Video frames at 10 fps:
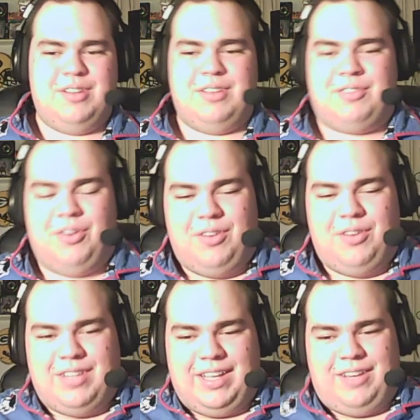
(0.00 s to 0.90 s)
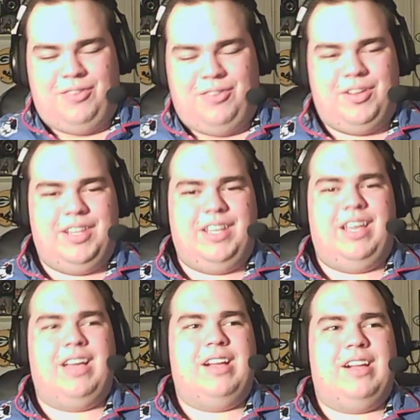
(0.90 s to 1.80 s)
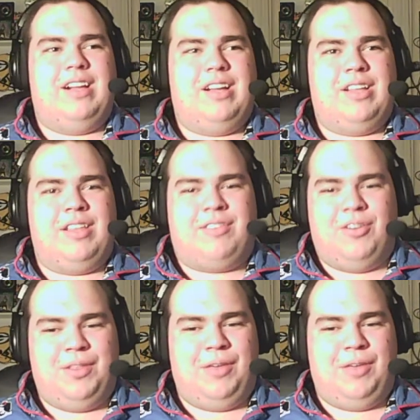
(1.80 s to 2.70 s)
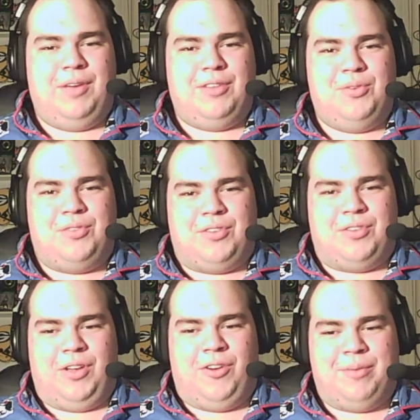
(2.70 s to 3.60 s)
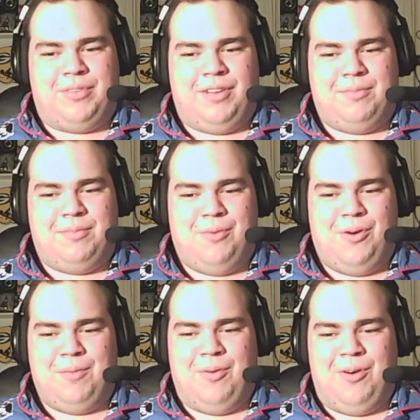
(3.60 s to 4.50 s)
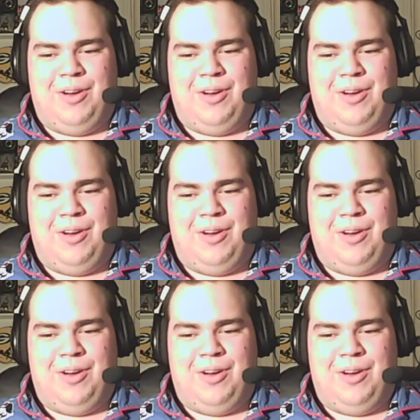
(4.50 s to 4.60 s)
So, like, really, is the only thing we could do is just encrypt stuff more and more,